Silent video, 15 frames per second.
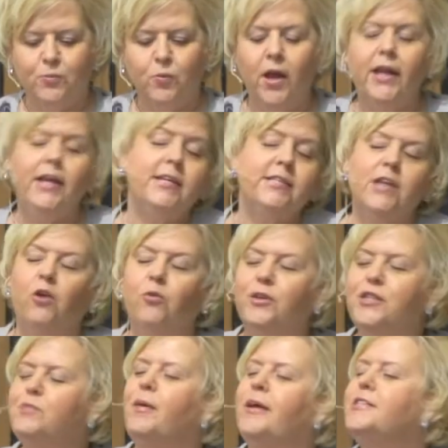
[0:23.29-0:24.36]
What is our
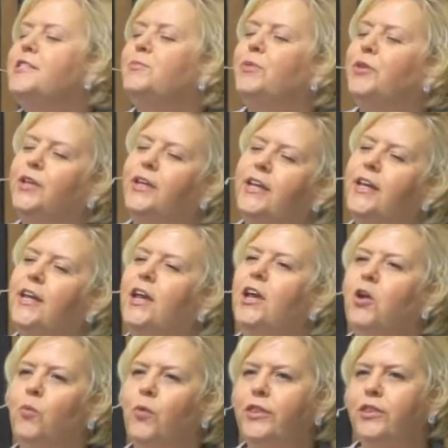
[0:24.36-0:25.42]
responsibility
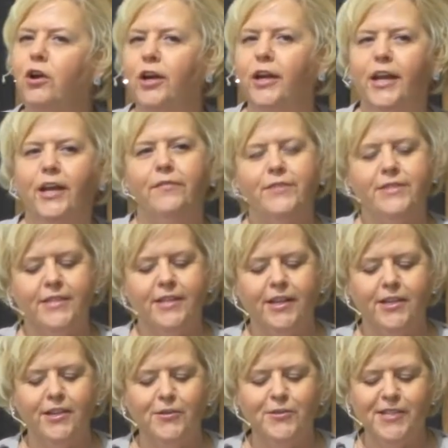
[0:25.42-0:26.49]
with our gifts
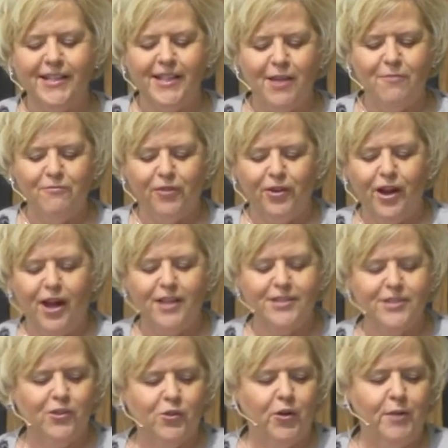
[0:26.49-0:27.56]
in using them for
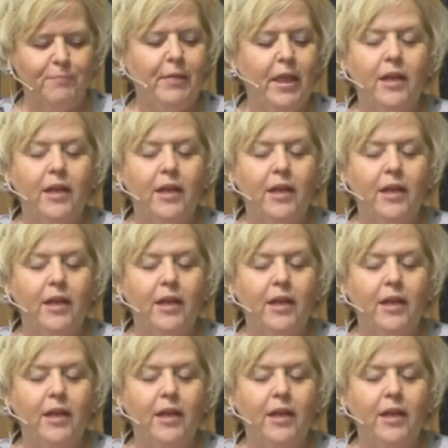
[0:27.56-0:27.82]
God's glory?